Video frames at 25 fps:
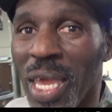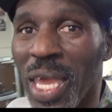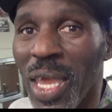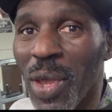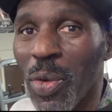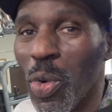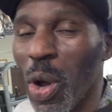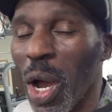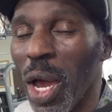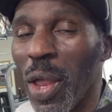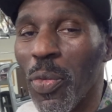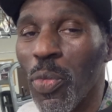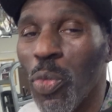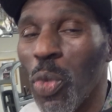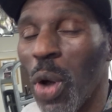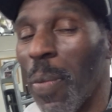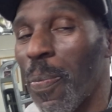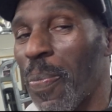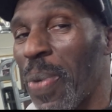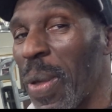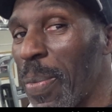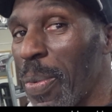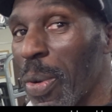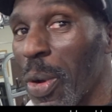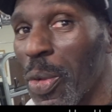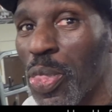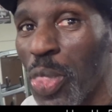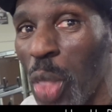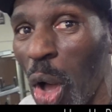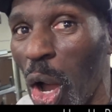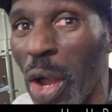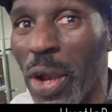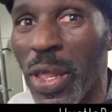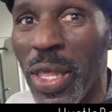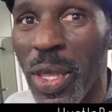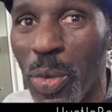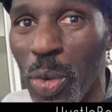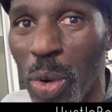He wasn't what people
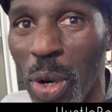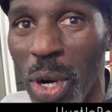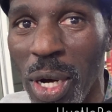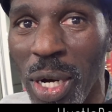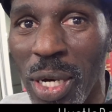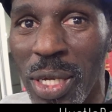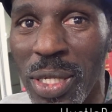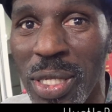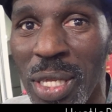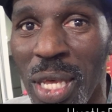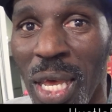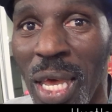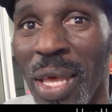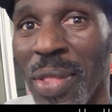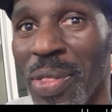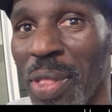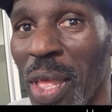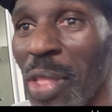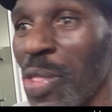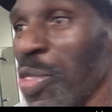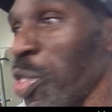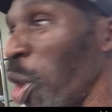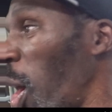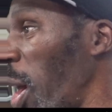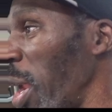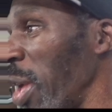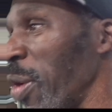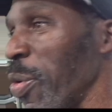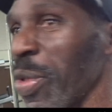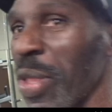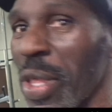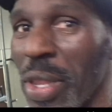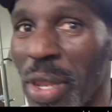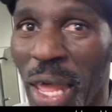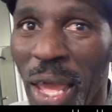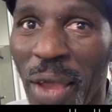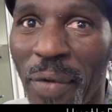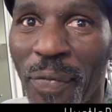thought he was. They thought he was
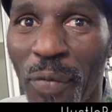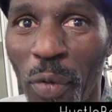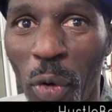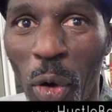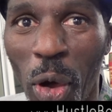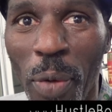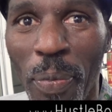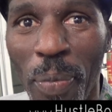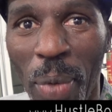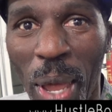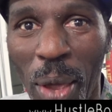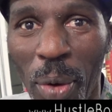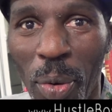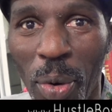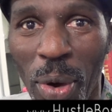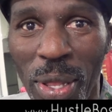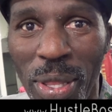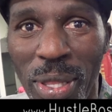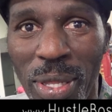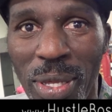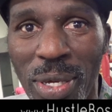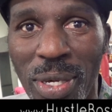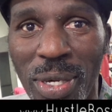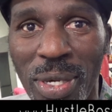the next Floyd Mayweather.